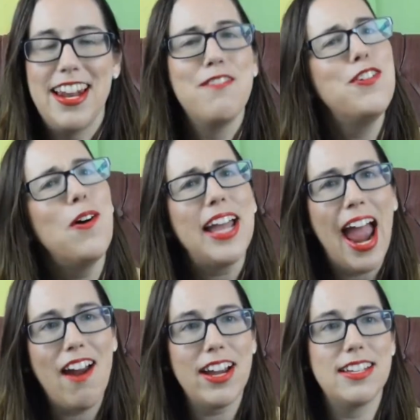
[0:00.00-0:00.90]
if your
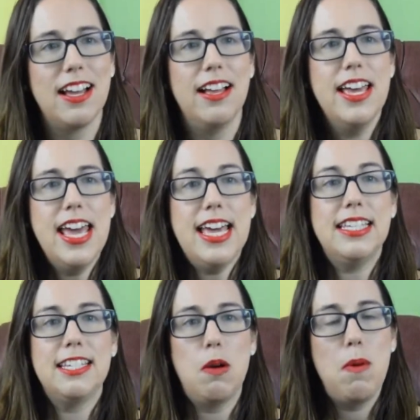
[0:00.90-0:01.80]
character is
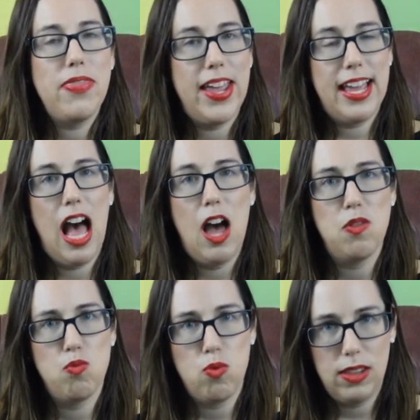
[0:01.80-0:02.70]
someone they can't
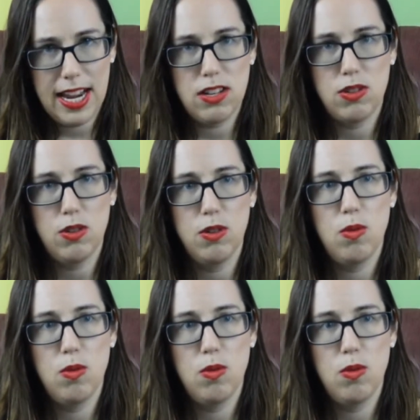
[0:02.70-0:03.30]
relate to,